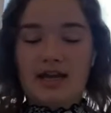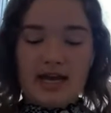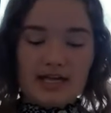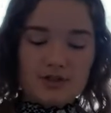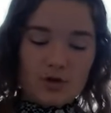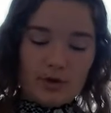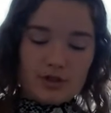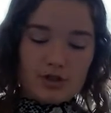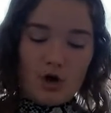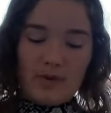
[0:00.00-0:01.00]
And so we're
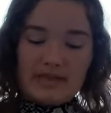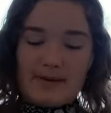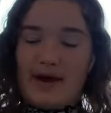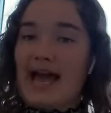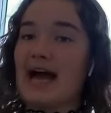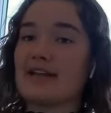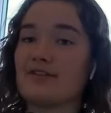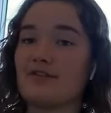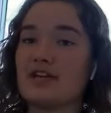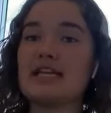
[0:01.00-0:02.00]
just hoping that by adding
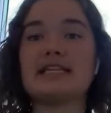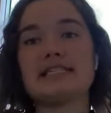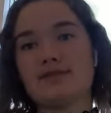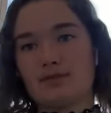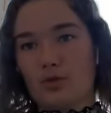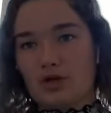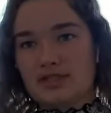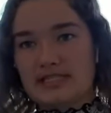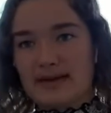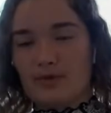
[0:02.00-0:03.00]
feet, it's even more
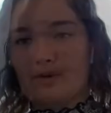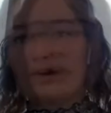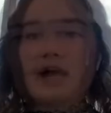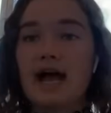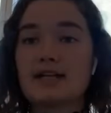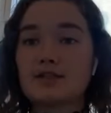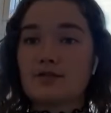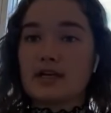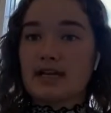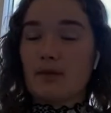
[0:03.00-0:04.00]
stable. As of
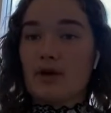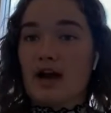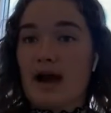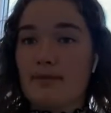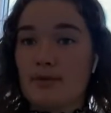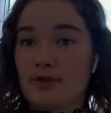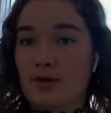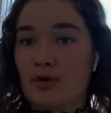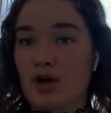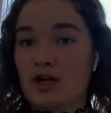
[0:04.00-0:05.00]
right now, we are happy with our
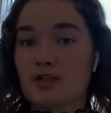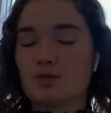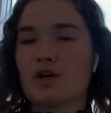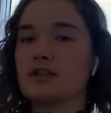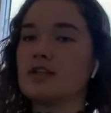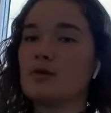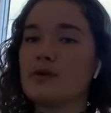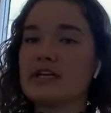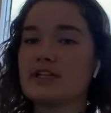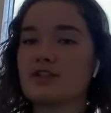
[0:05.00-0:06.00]
progress. We're a little
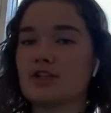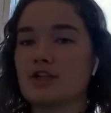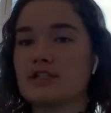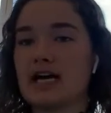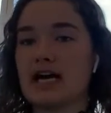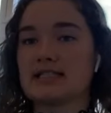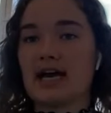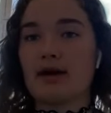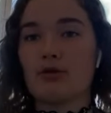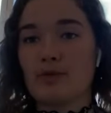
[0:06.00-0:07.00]
bit concerned as
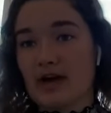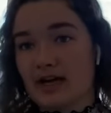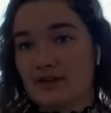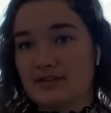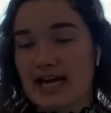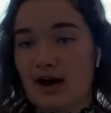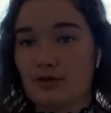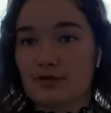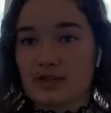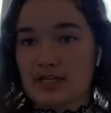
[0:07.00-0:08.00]
I will be out of town
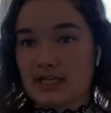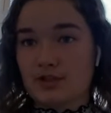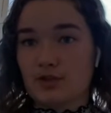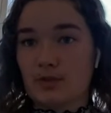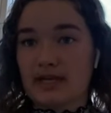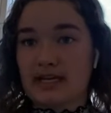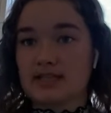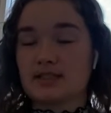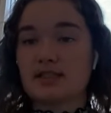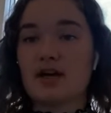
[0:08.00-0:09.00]
for the next 2
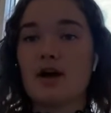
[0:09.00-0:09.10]
weekends,